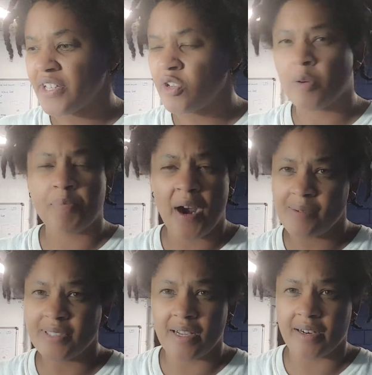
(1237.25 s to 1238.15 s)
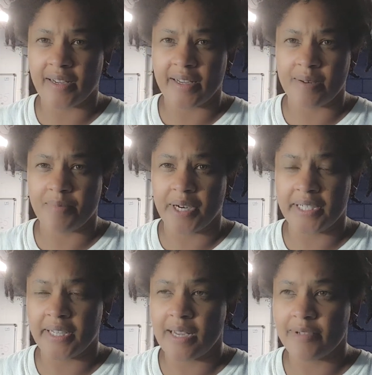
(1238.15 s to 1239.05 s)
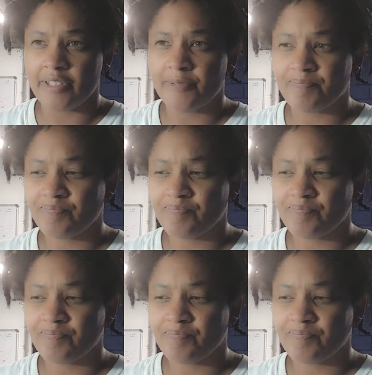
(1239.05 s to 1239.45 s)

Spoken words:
you're probably not gonna get brain damage.